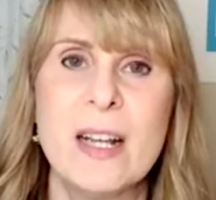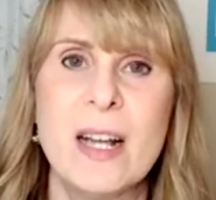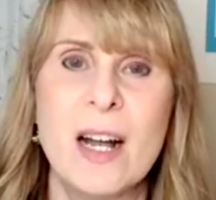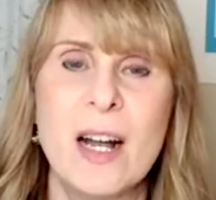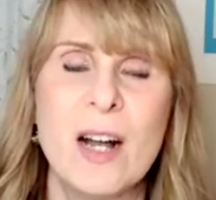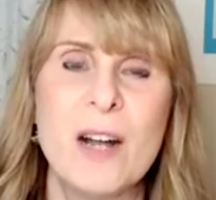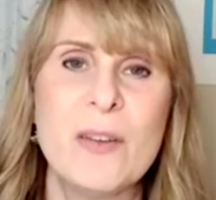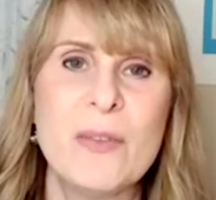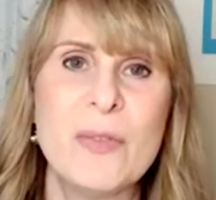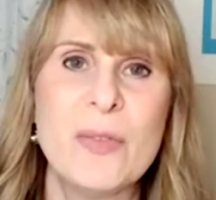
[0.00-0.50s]

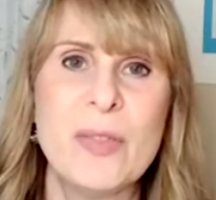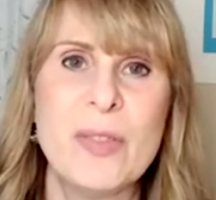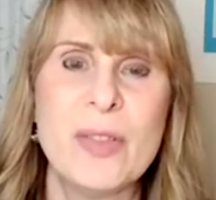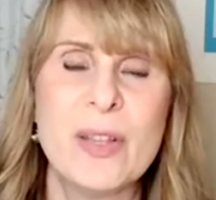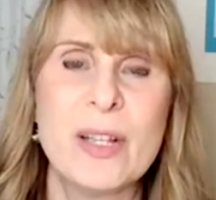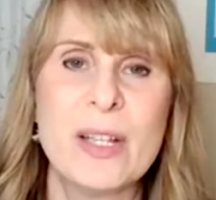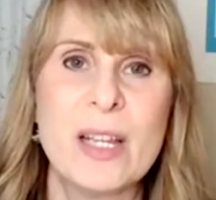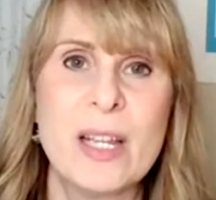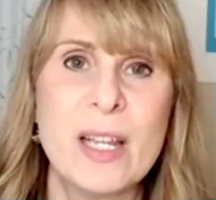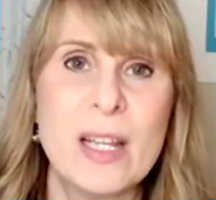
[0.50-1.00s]
of
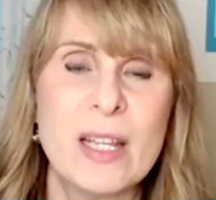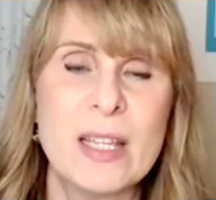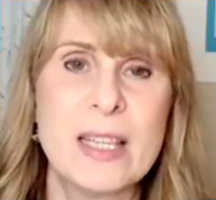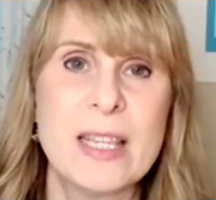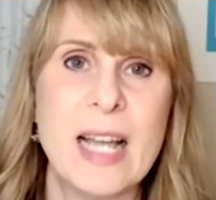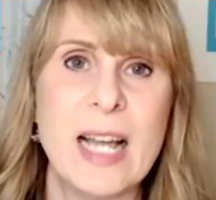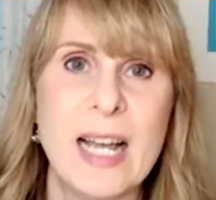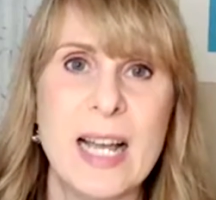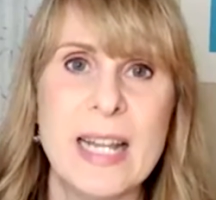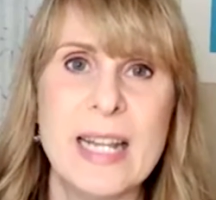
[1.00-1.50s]
the
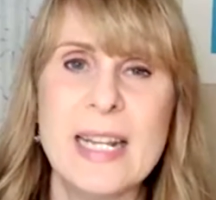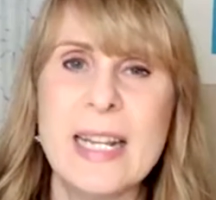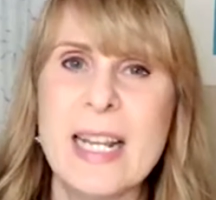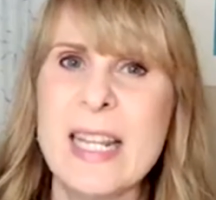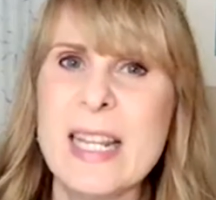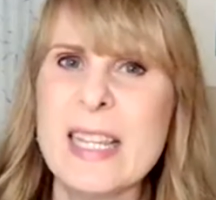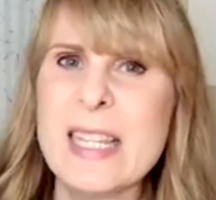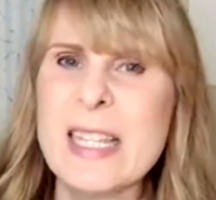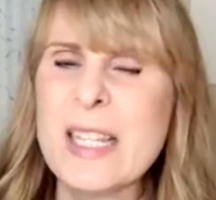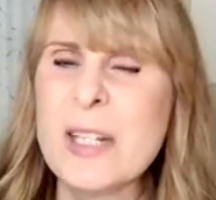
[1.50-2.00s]
line,
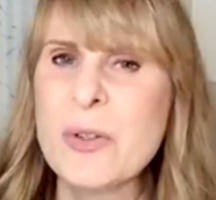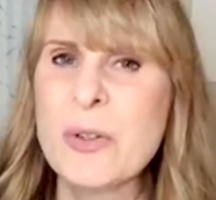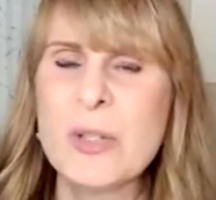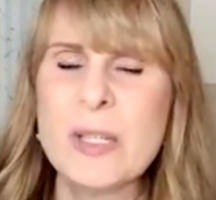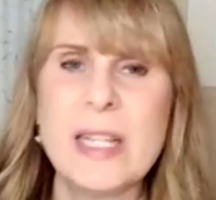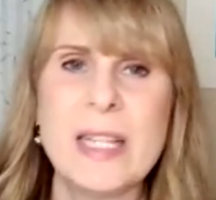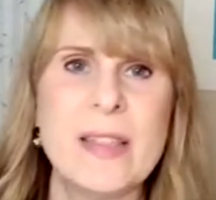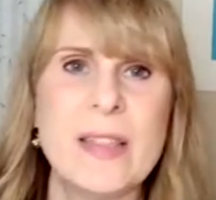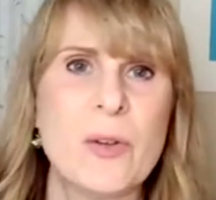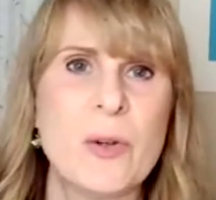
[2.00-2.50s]
and
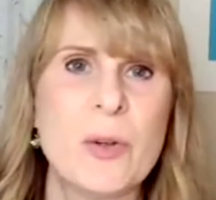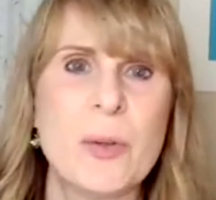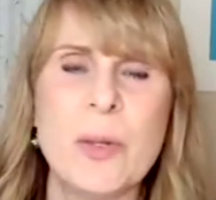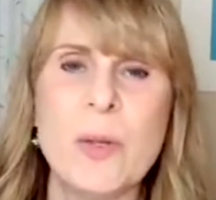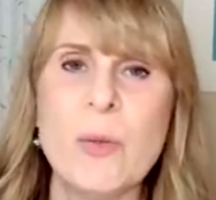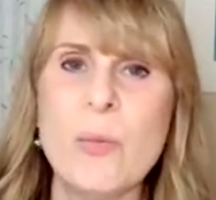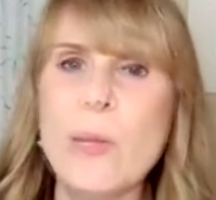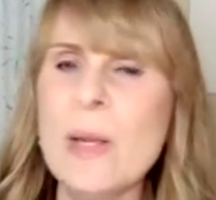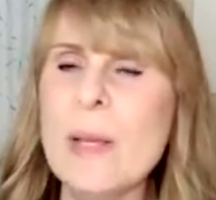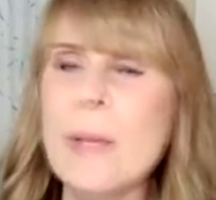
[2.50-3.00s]
literally there would be
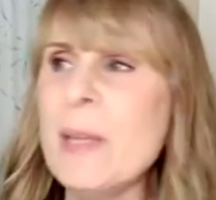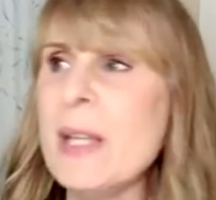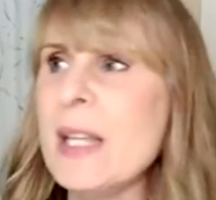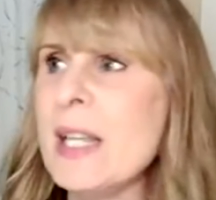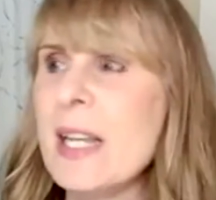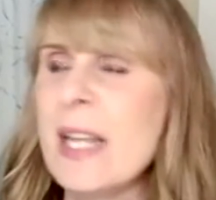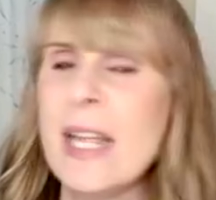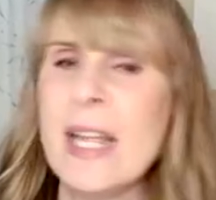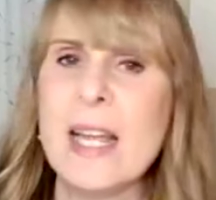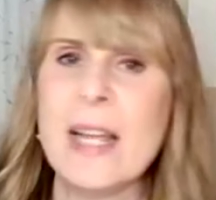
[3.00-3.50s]
women
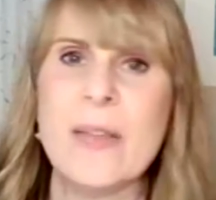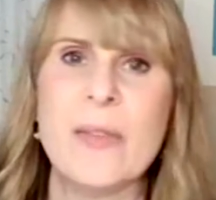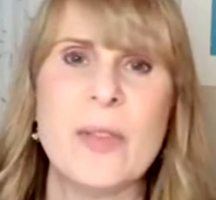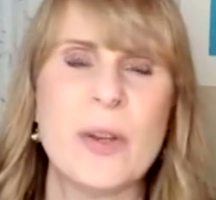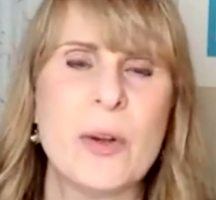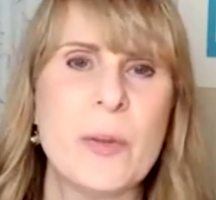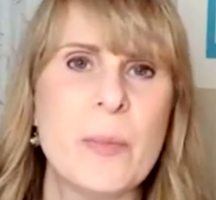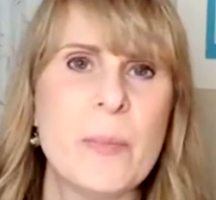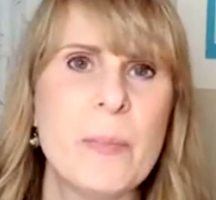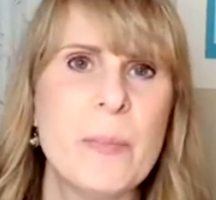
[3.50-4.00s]
and
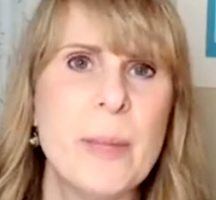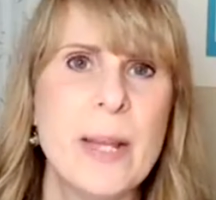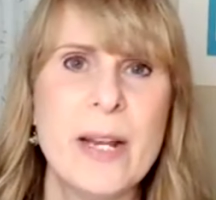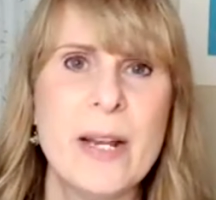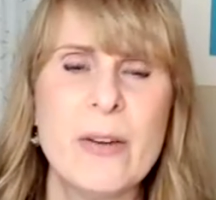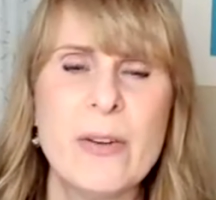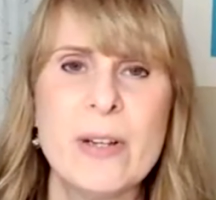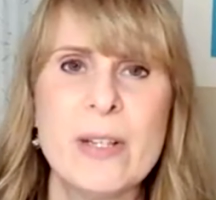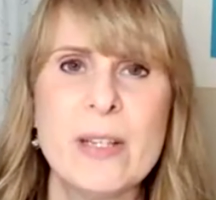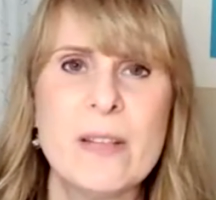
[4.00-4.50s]
their
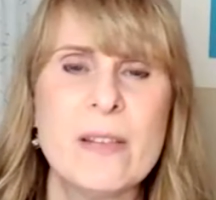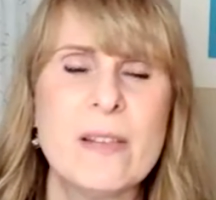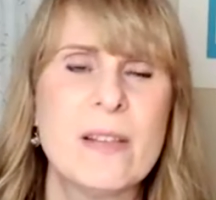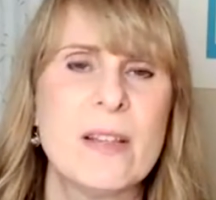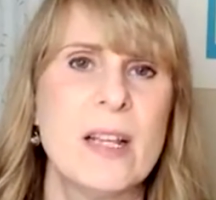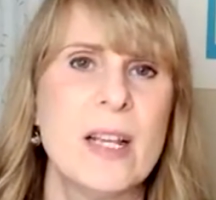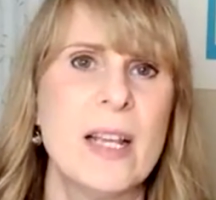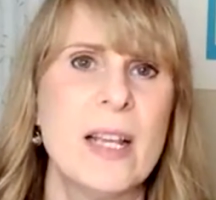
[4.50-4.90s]
parents